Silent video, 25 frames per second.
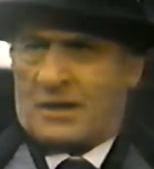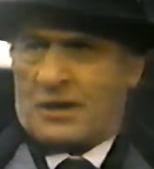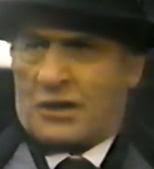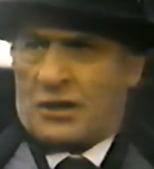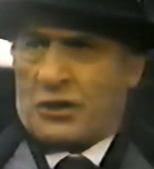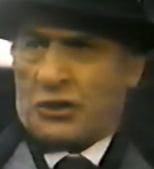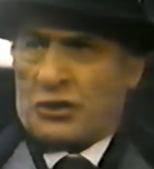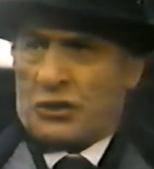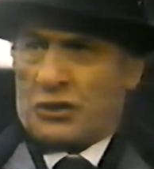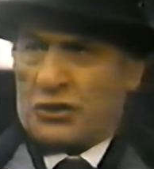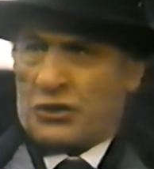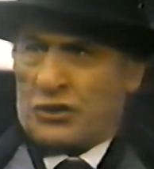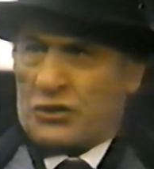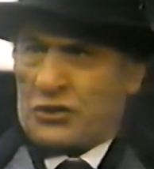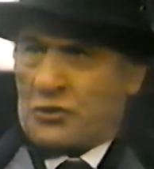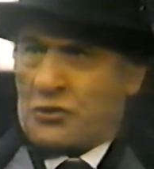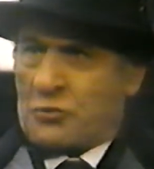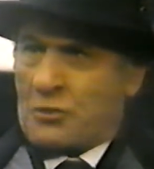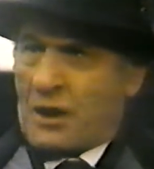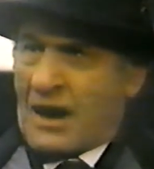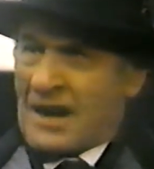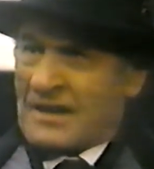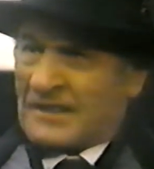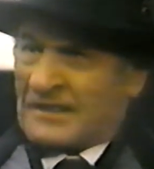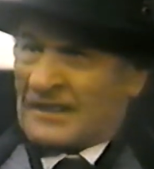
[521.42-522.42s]
you know, i
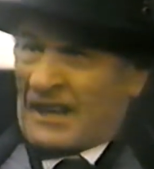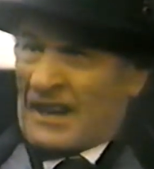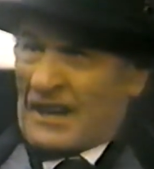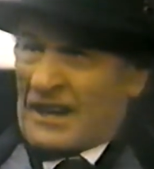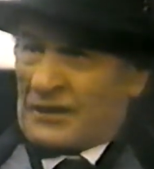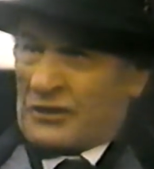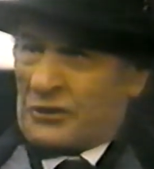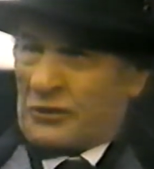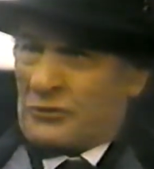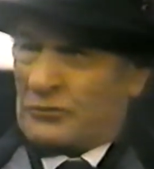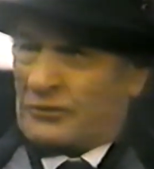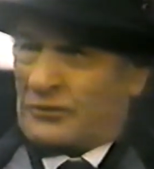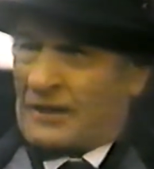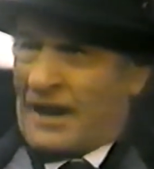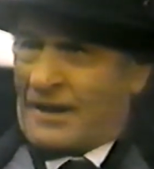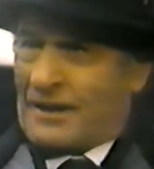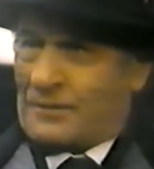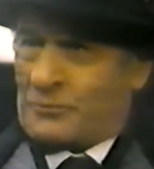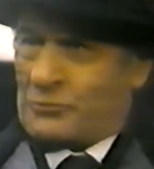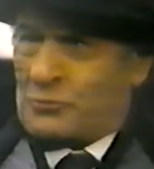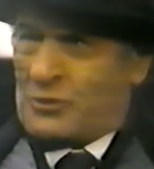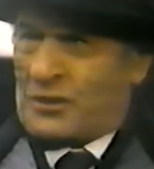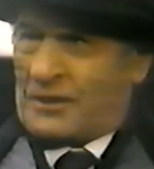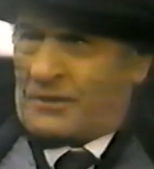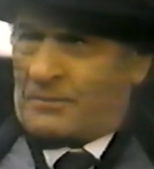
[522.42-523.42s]
take you down with
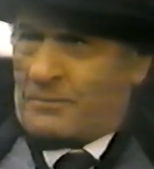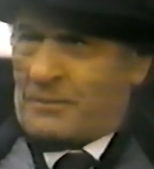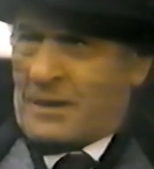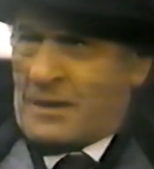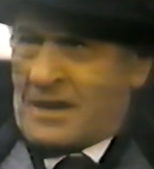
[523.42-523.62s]
me.